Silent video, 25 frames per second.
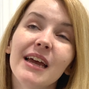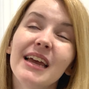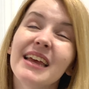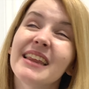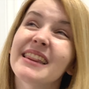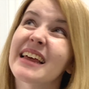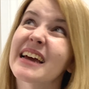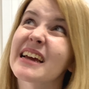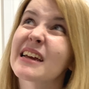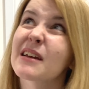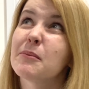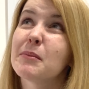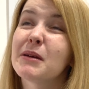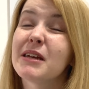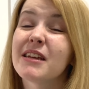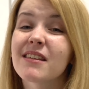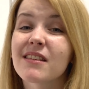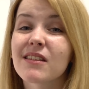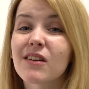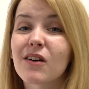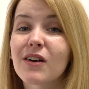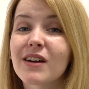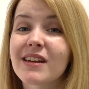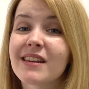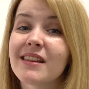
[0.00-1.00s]
That could be a
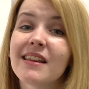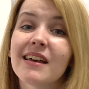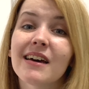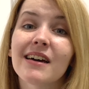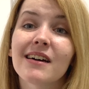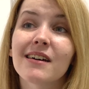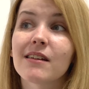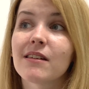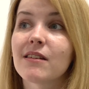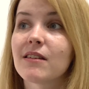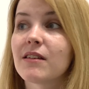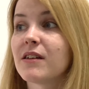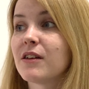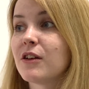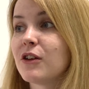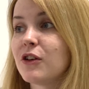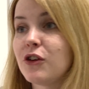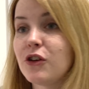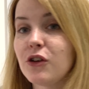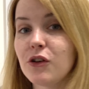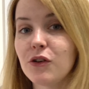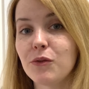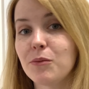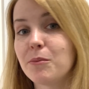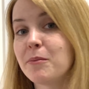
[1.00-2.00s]
sign that
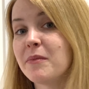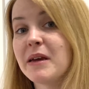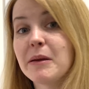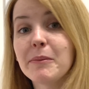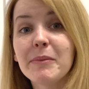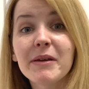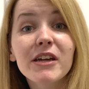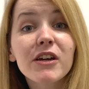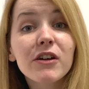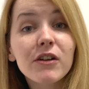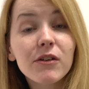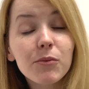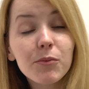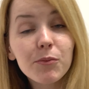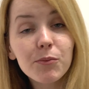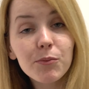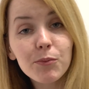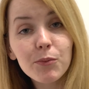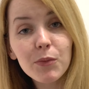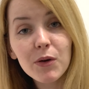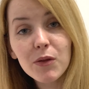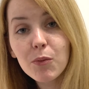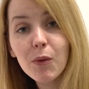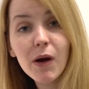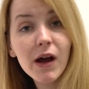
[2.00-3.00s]
you may be good
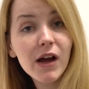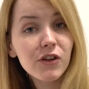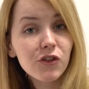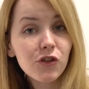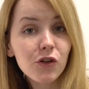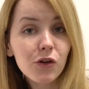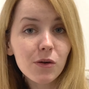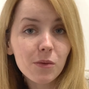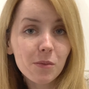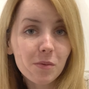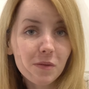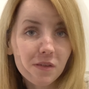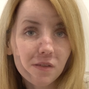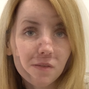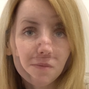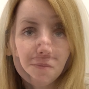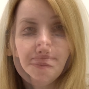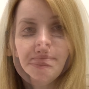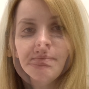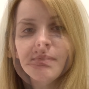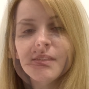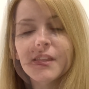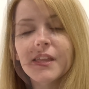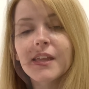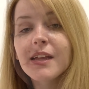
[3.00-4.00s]
with workshops.
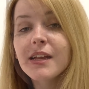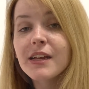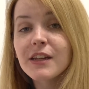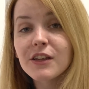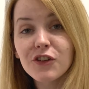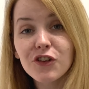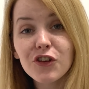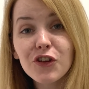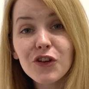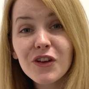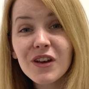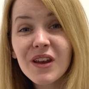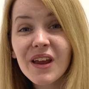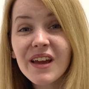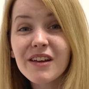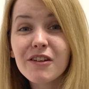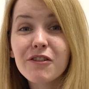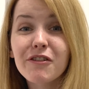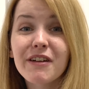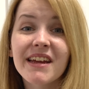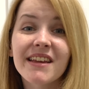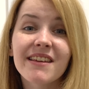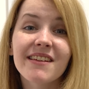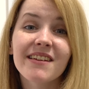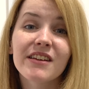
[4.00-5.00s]
Do you like
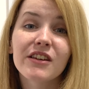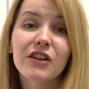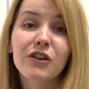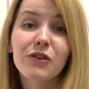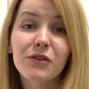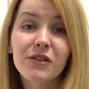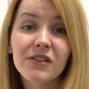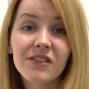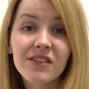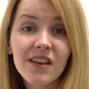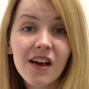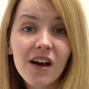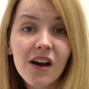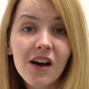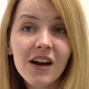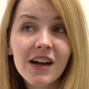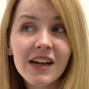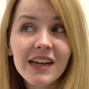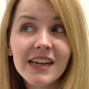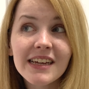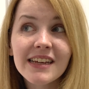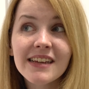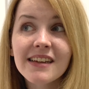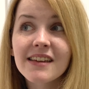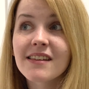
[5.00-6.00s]
creating new
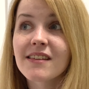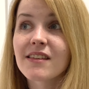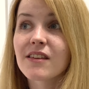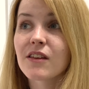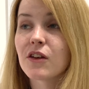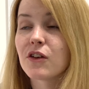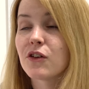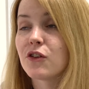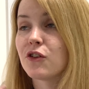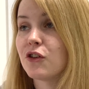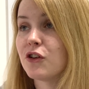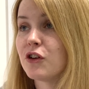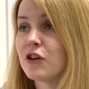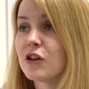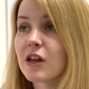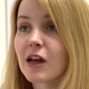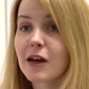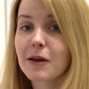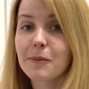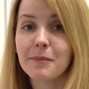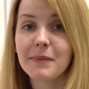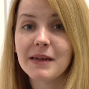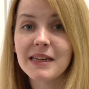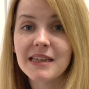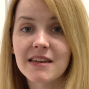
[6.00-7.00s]
designs? Do you like
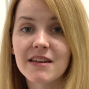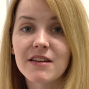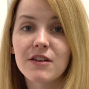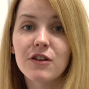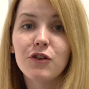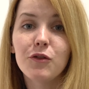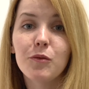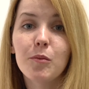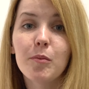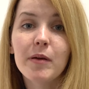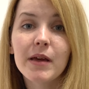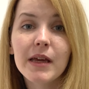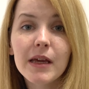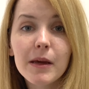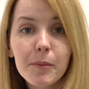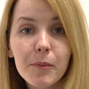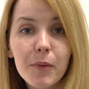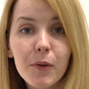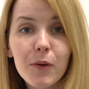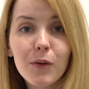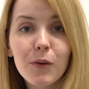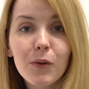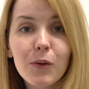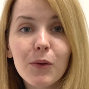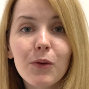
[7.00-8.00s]
meeting new
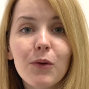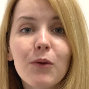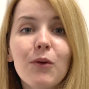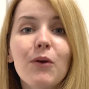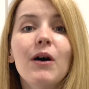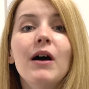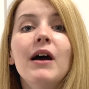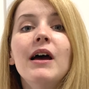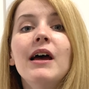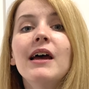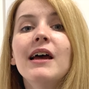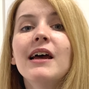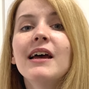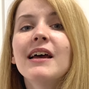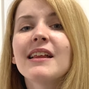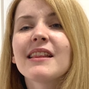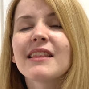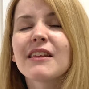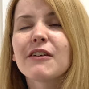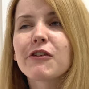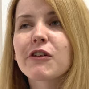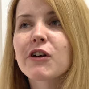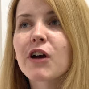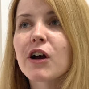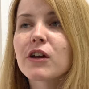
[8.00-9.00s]
people?
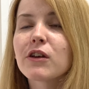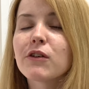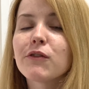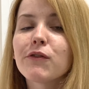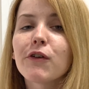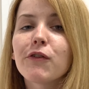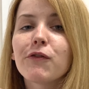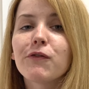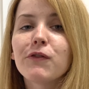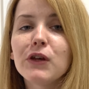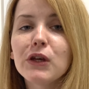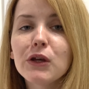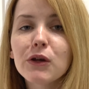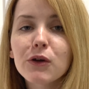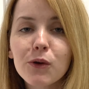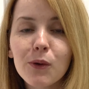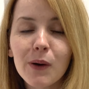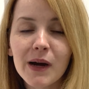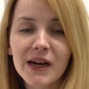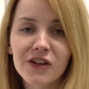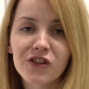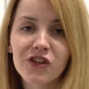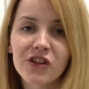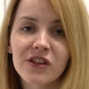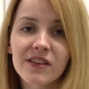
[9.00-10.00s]
There are kind of a few
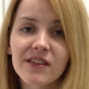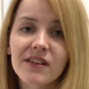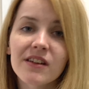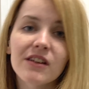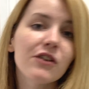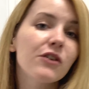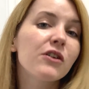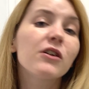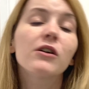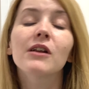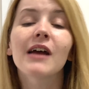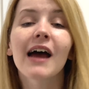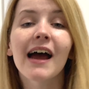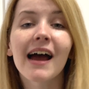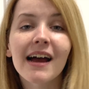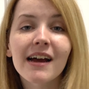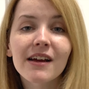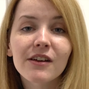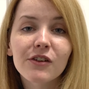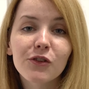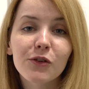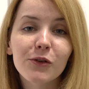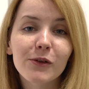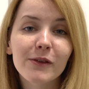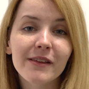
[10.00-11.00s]
questions that you can
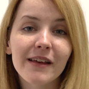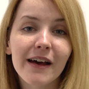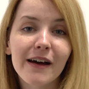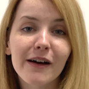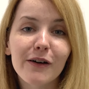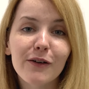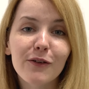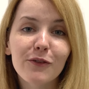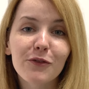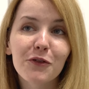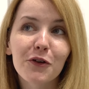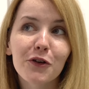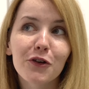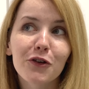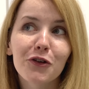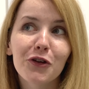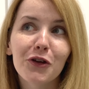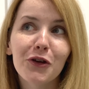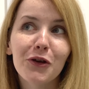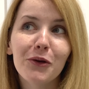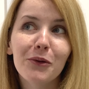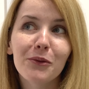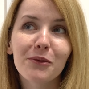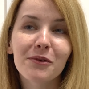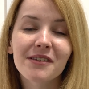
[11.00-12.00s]
ask yourself
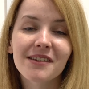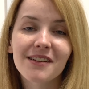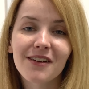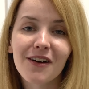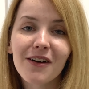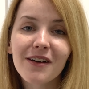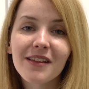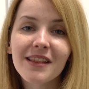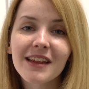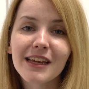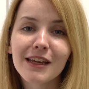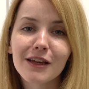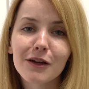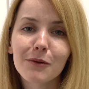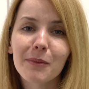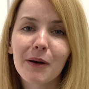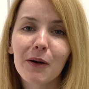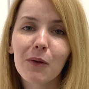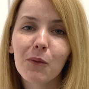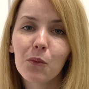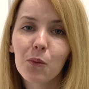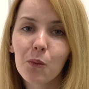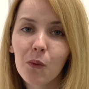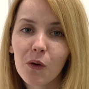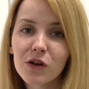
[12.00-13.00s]
to start thinking
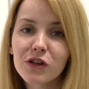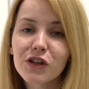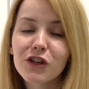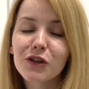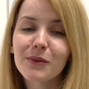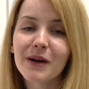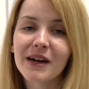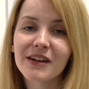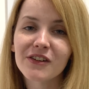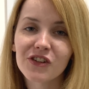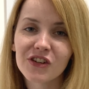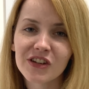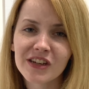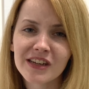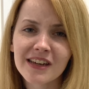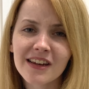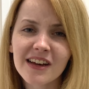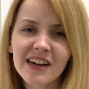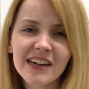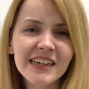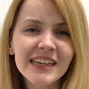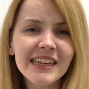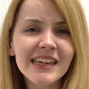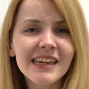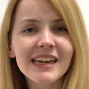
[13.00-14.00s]
about what you actually
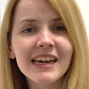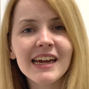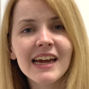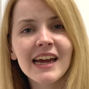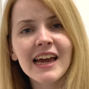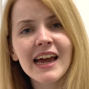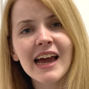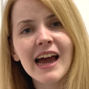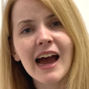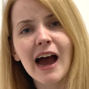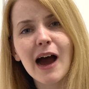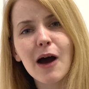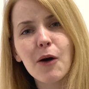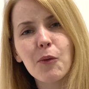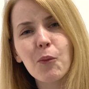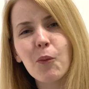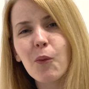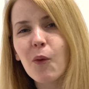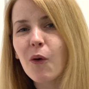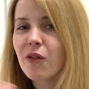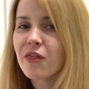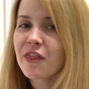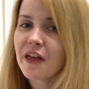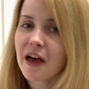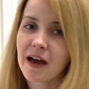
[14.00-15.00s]
like and
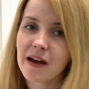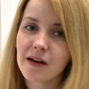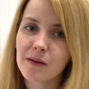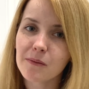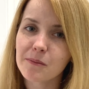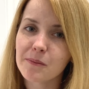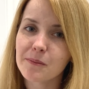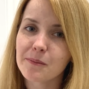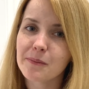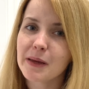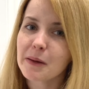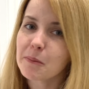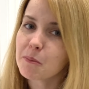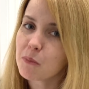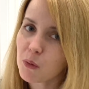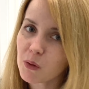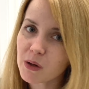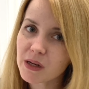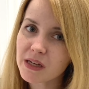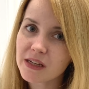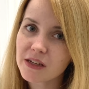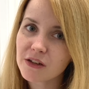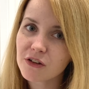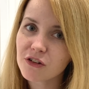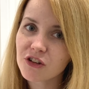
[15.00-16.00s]
what that may
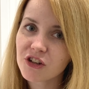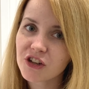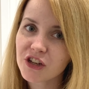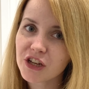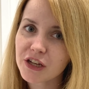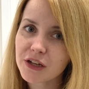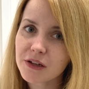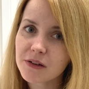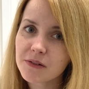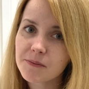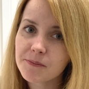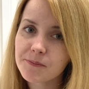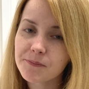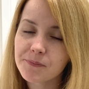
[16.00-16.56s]
point you to.